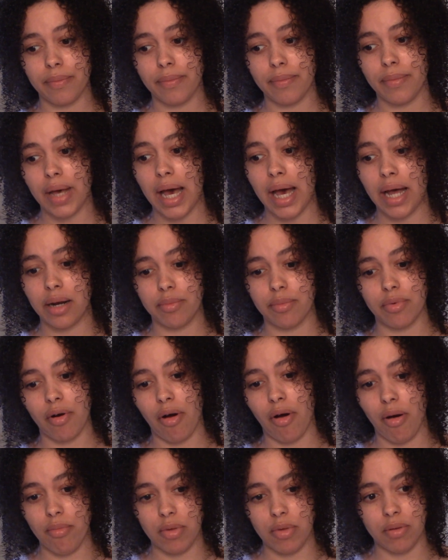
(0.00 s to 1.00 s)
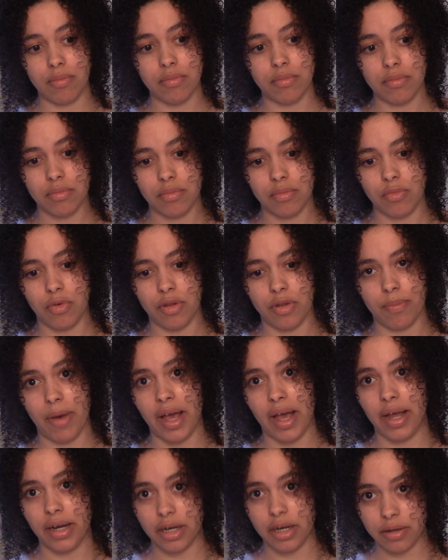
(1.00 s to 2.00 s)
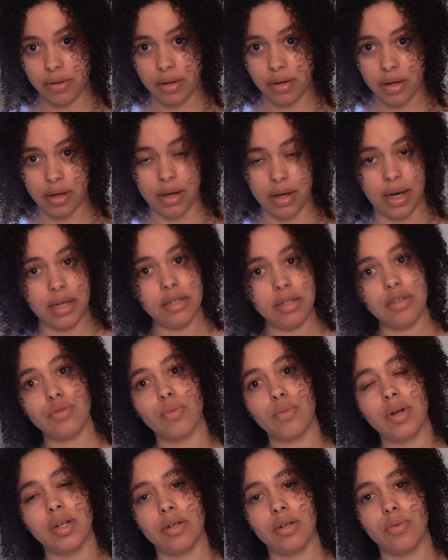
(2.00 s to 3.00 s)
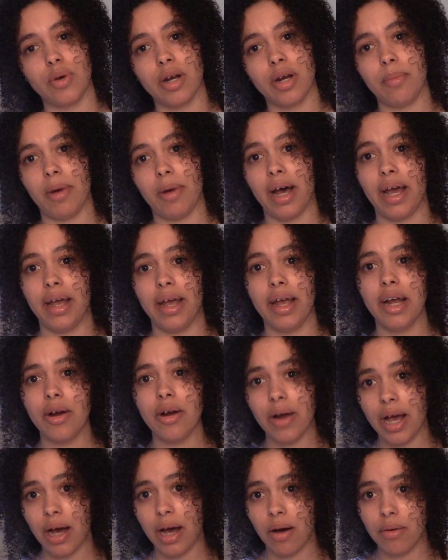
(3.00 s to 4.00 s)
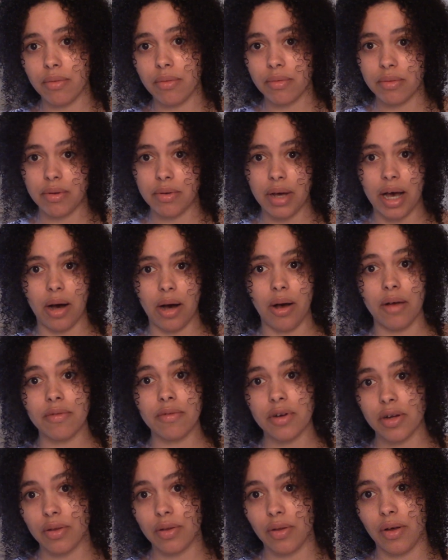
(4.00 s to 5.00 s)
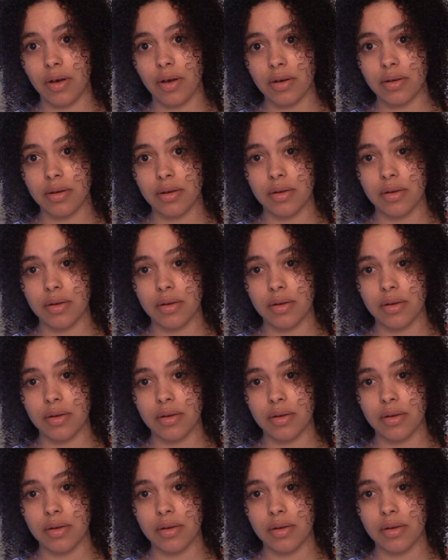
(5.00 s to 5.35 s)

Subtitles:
had a problem with my hair. I just wanted to wear my hair out however it looked.